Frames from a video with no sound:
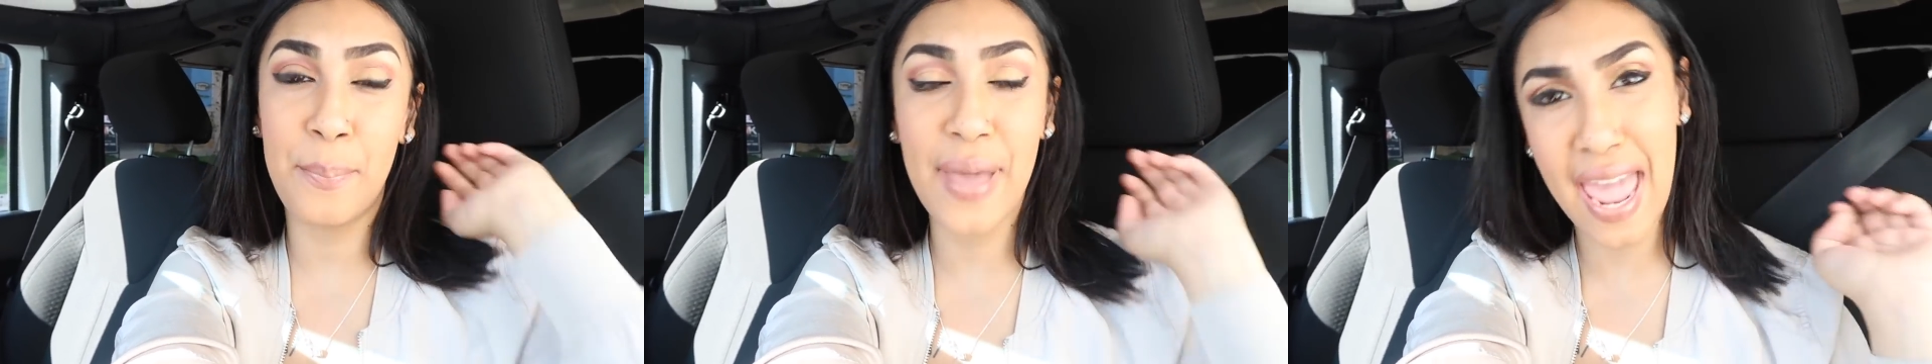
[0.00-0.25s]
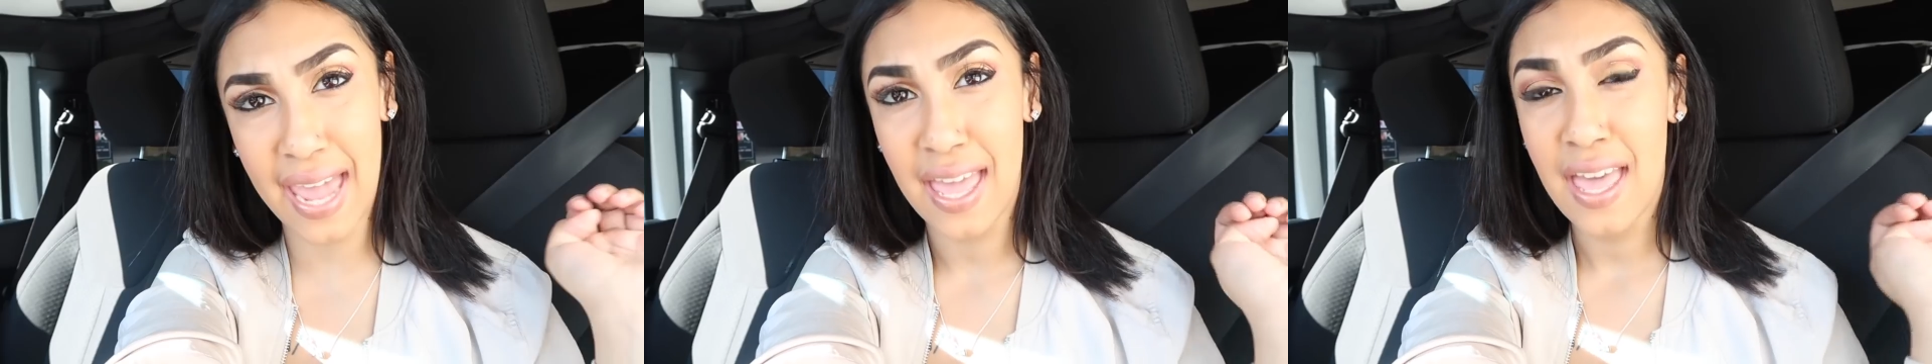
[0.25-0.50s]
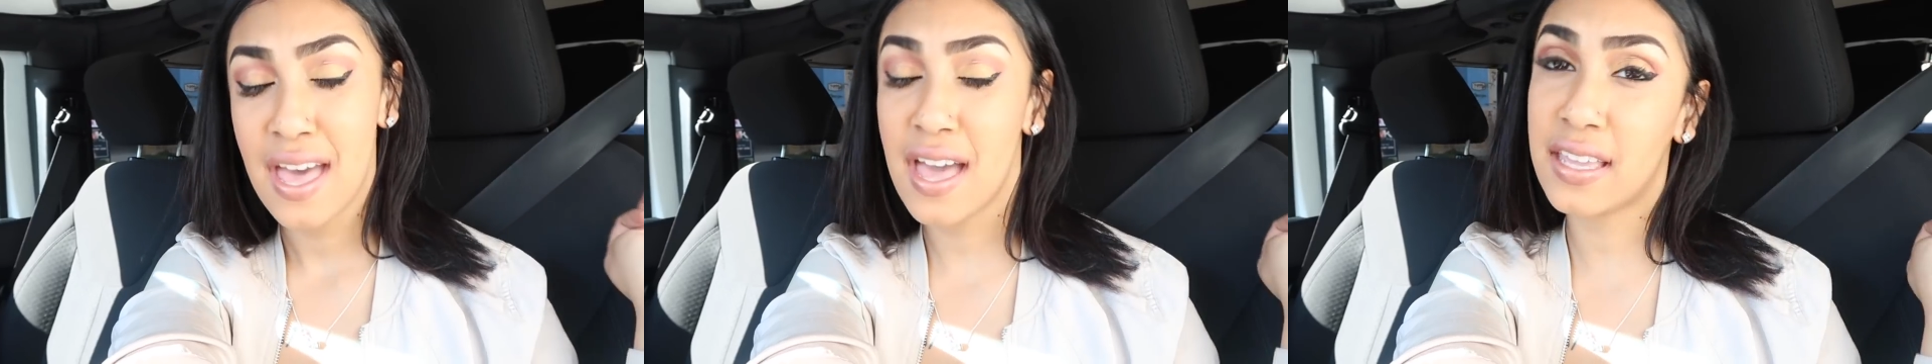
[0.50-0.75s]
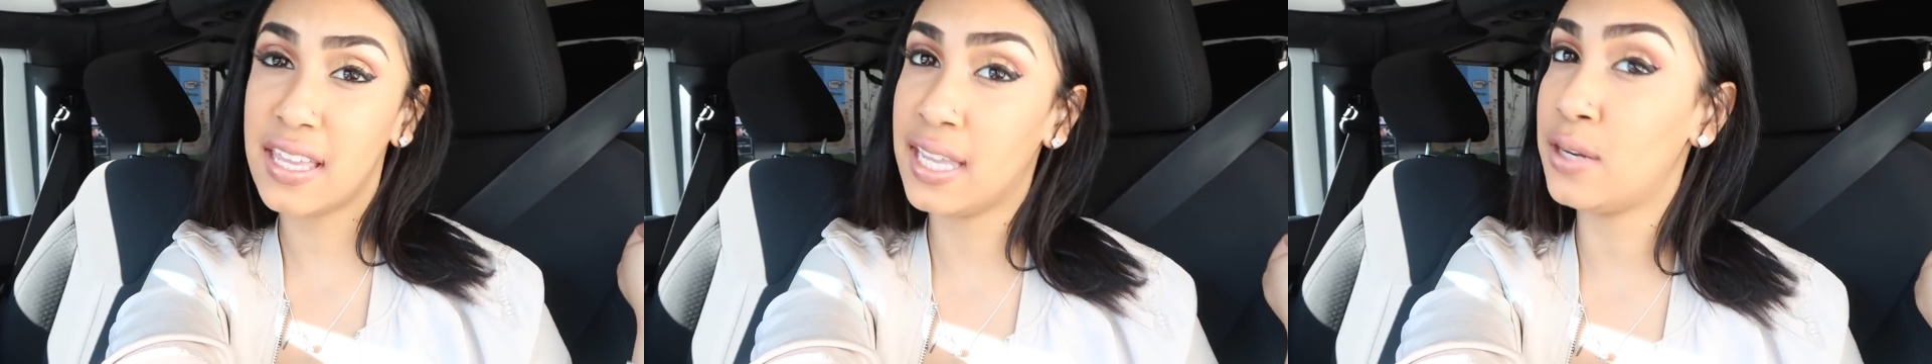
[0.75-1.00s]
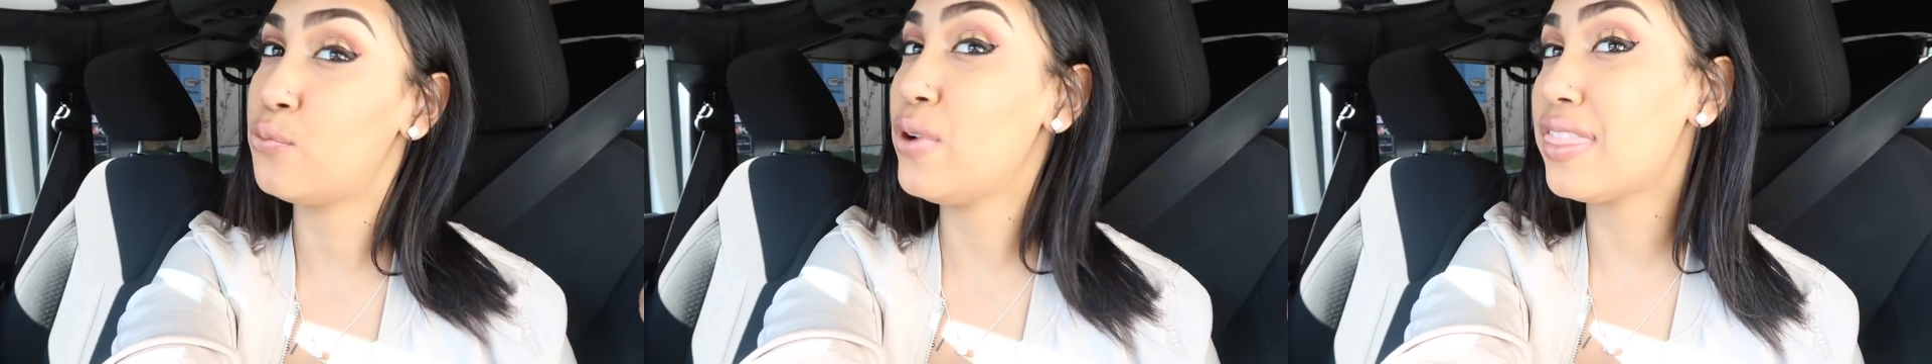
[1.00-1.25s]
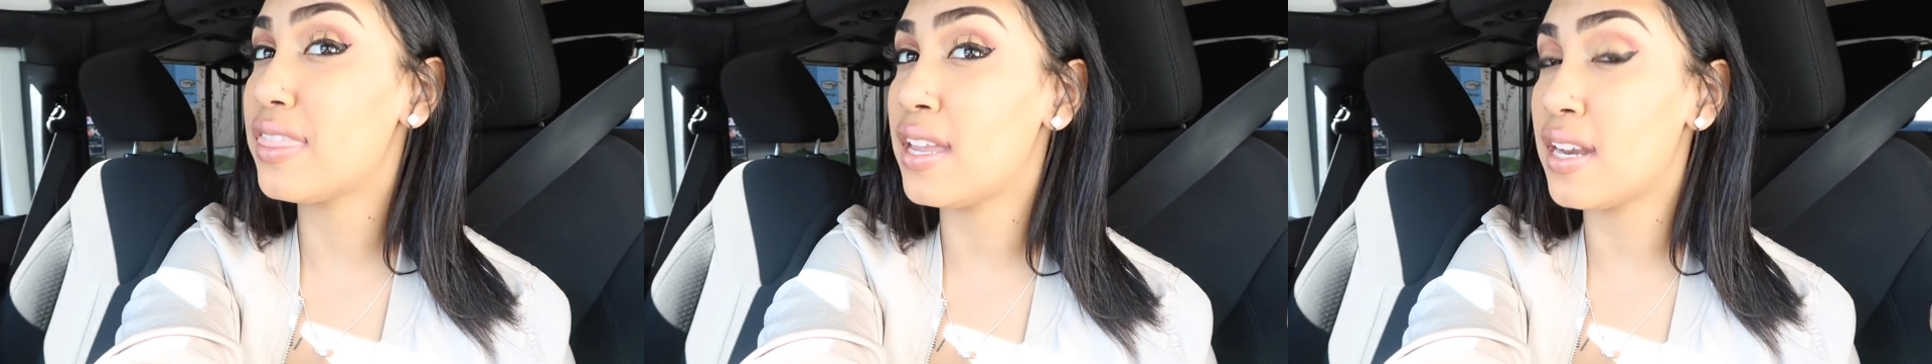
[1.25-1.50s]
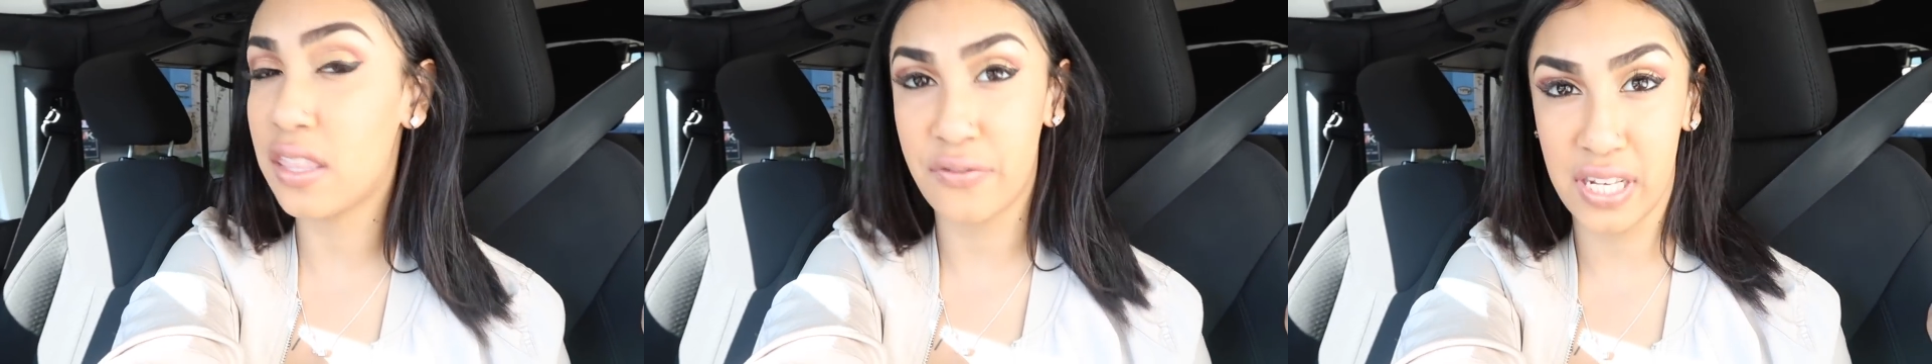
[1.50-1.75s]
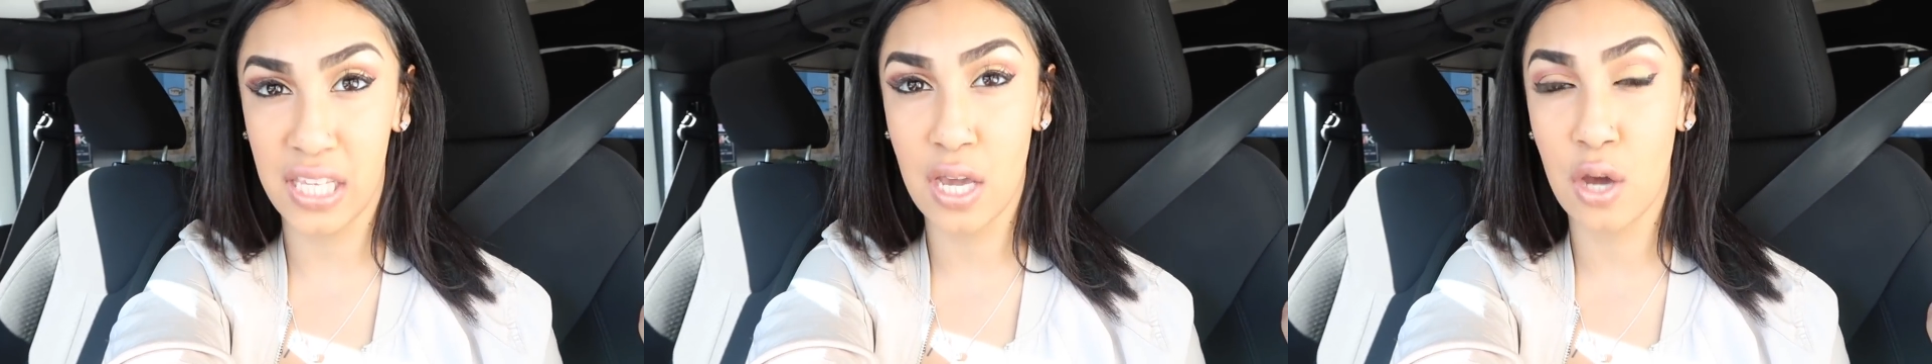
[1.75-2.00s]
back again with another
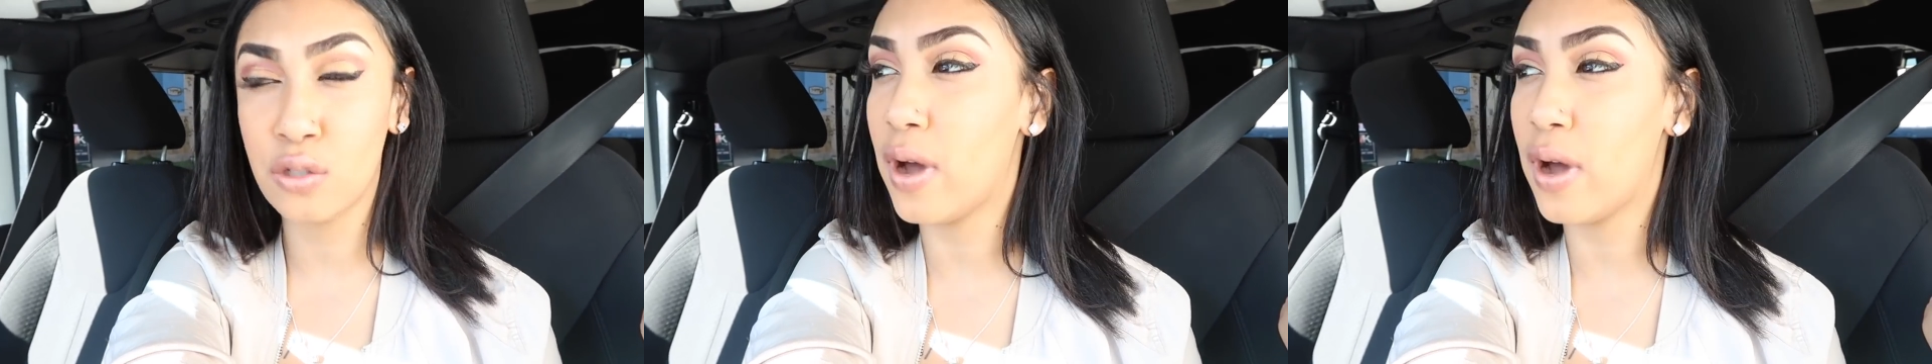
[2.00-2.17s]
video.